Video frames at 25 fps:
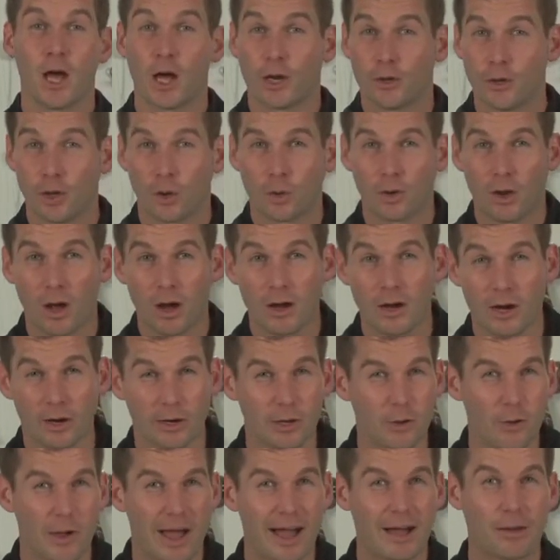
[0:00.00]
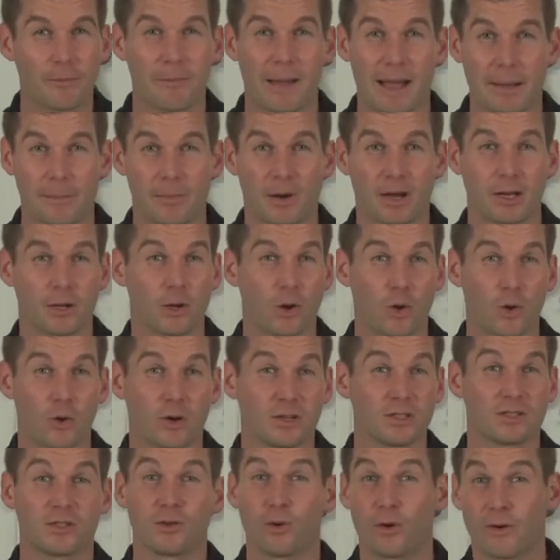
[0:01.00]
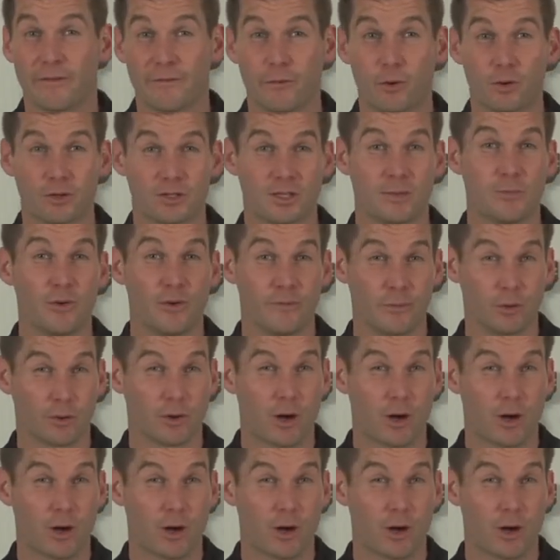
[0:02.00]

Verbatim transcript: No longer are you held back by cords or forced to move your